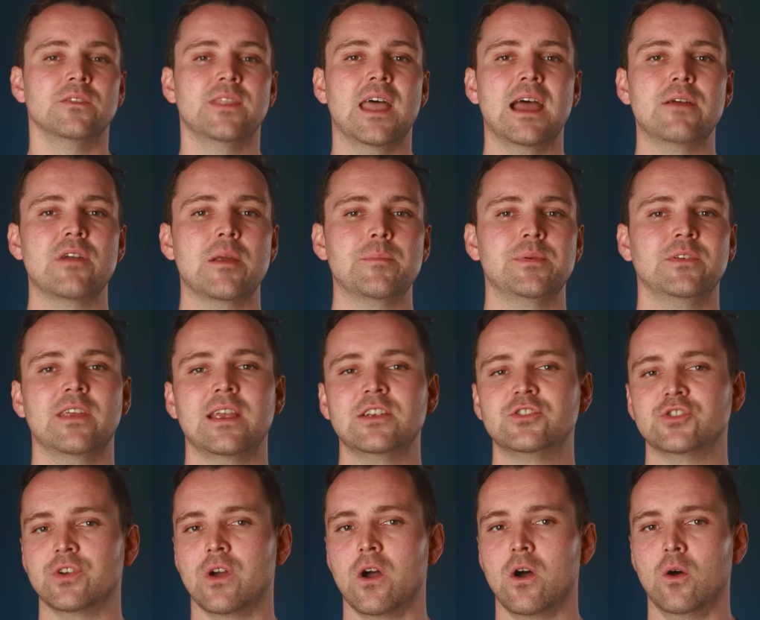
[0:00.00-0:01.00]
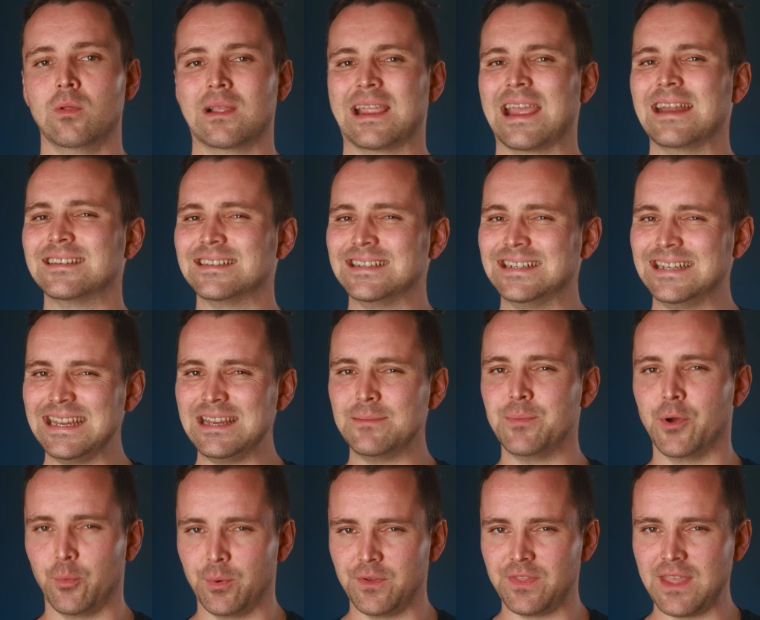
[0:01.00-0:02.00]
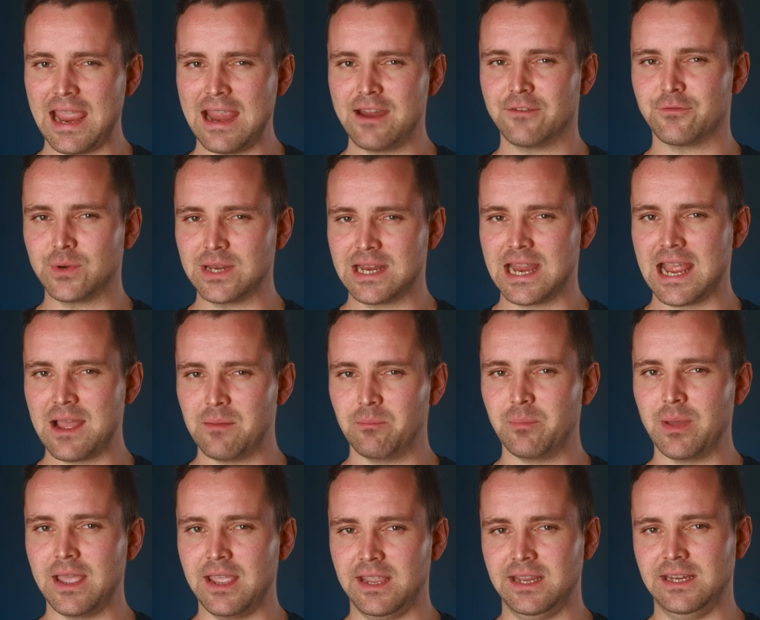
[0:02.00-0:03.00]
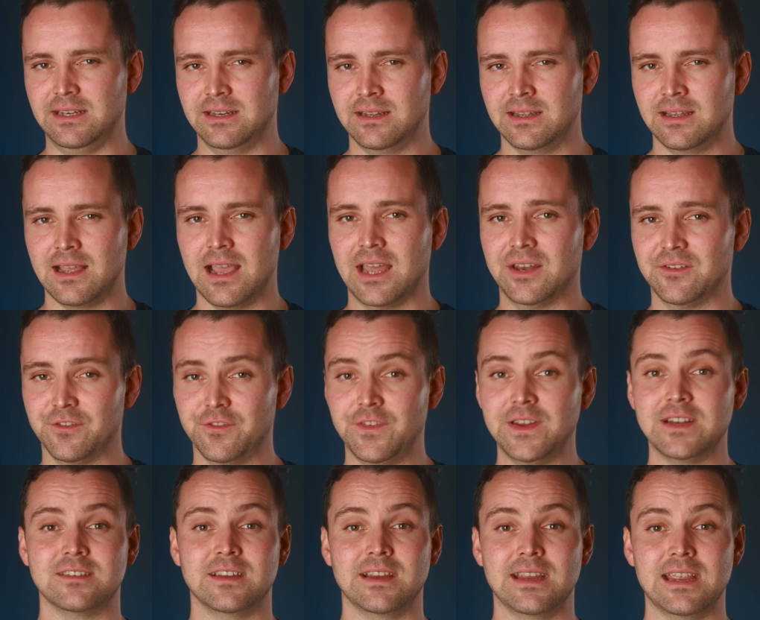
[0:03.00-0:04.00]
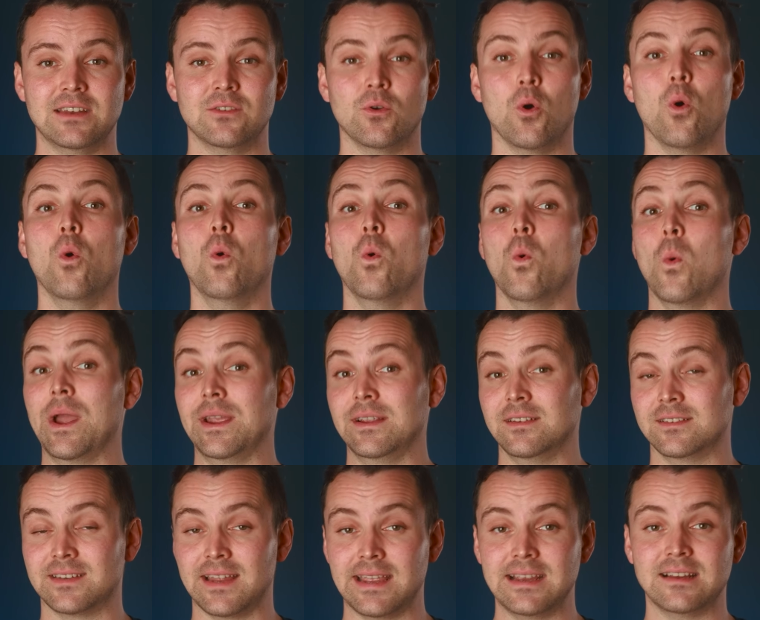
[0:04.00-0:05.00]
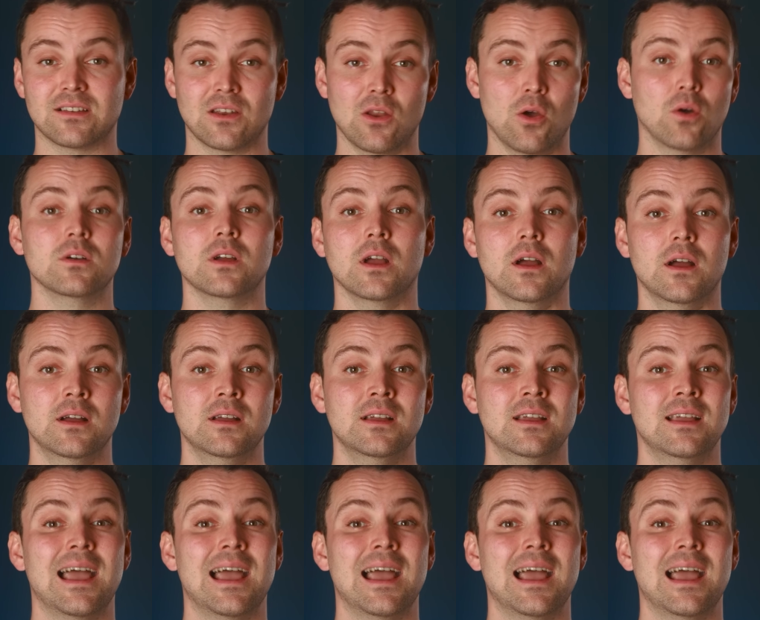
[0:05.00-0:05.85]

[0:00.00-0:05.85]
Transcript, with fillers: That reputation hole gets deeper with every campaign and fixing it always takes longer